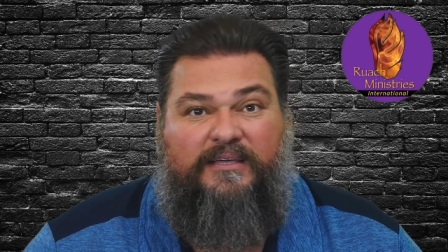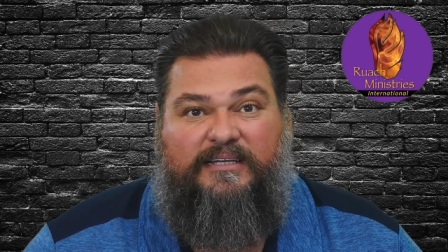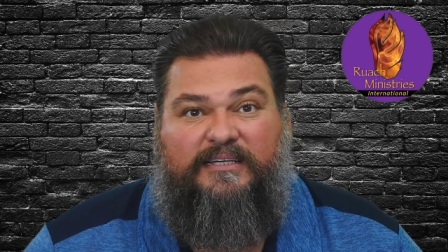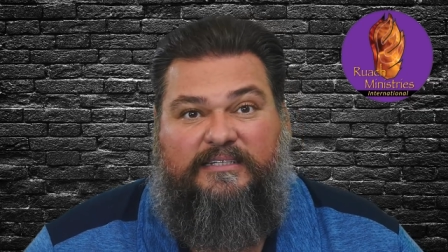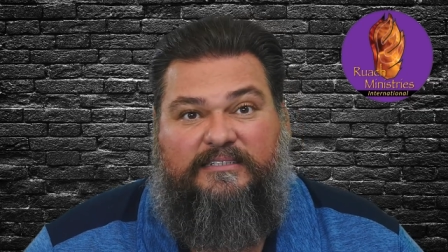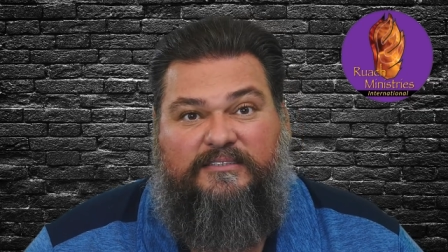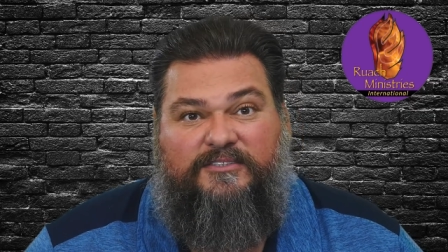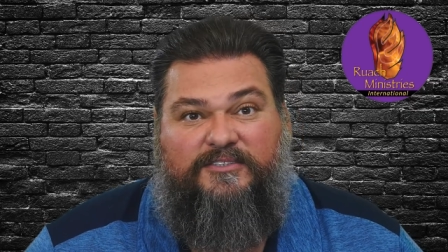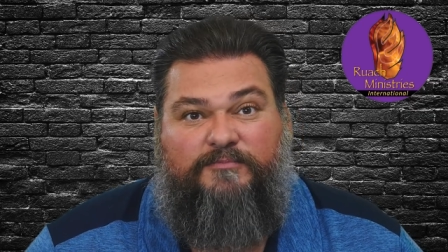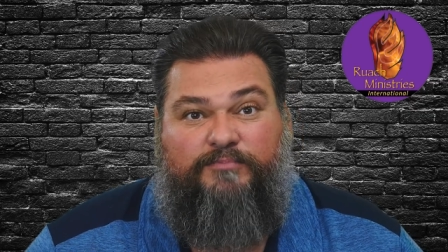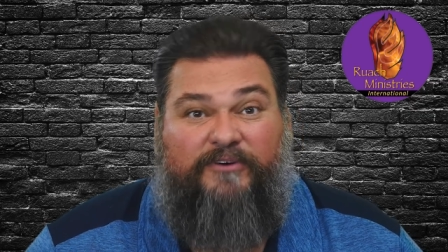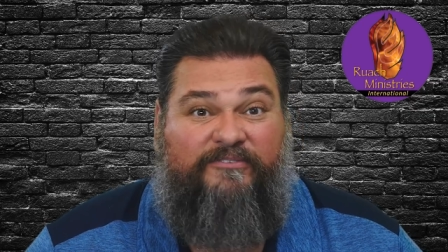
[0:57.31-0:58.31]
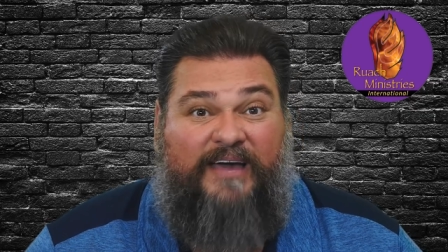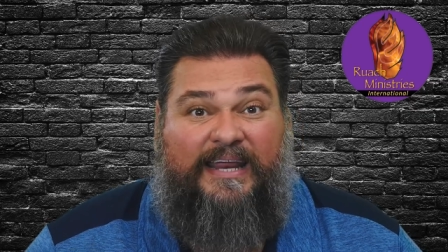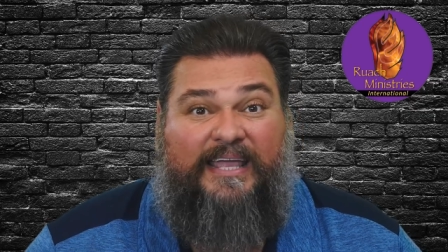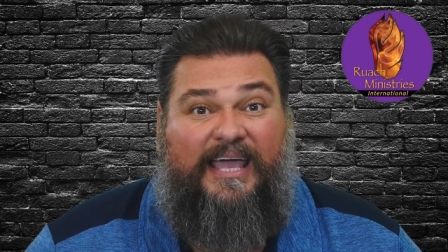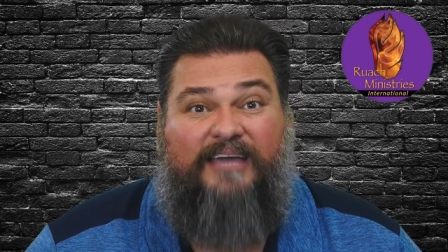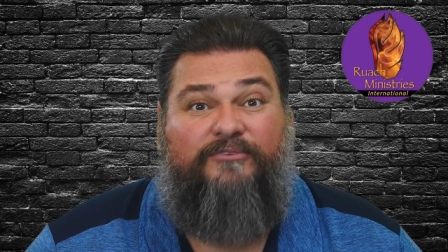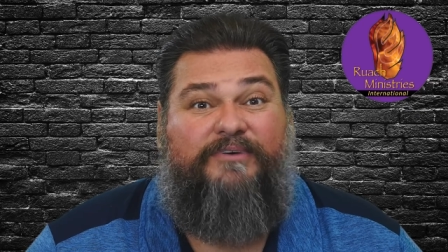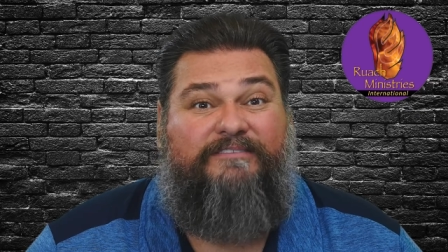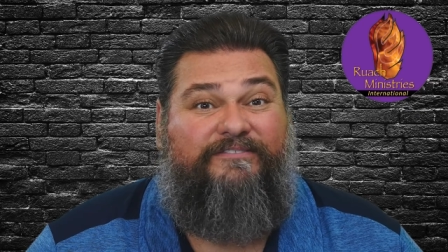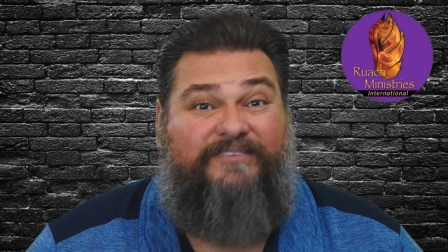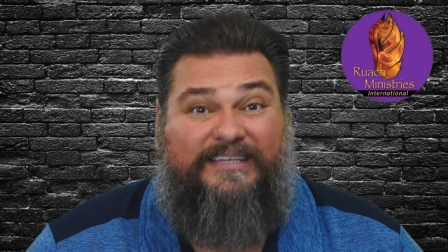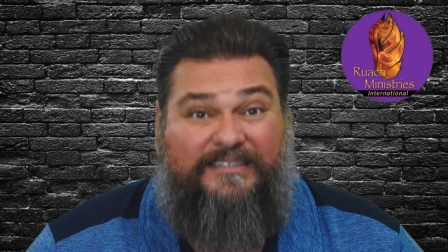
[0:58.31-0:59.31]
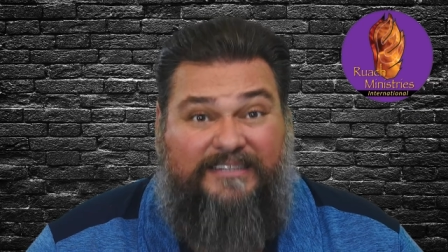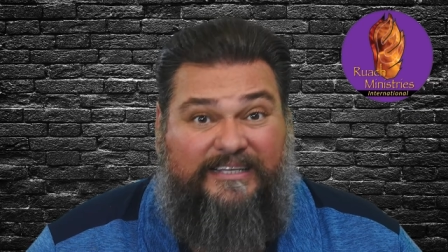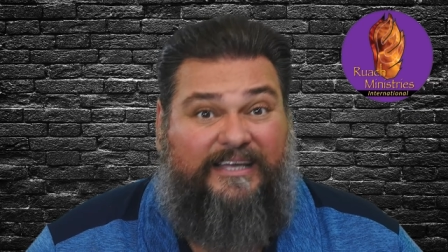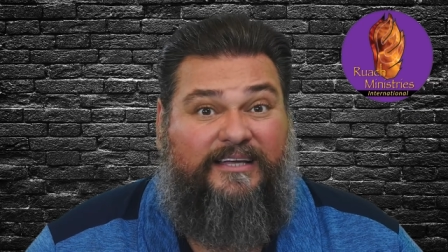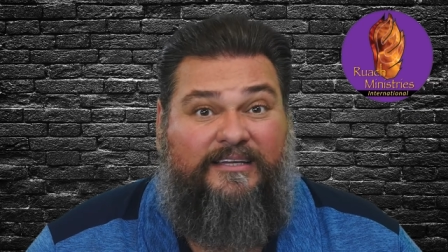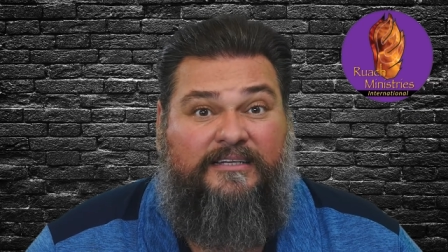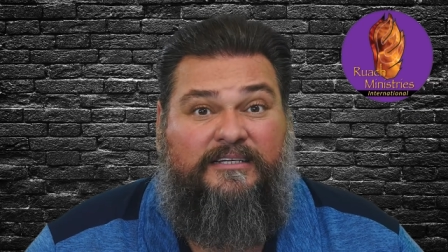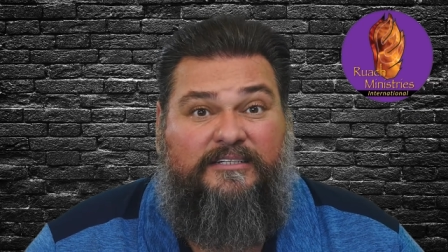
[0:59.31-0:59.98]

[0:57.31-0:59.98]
is prophetic and revealing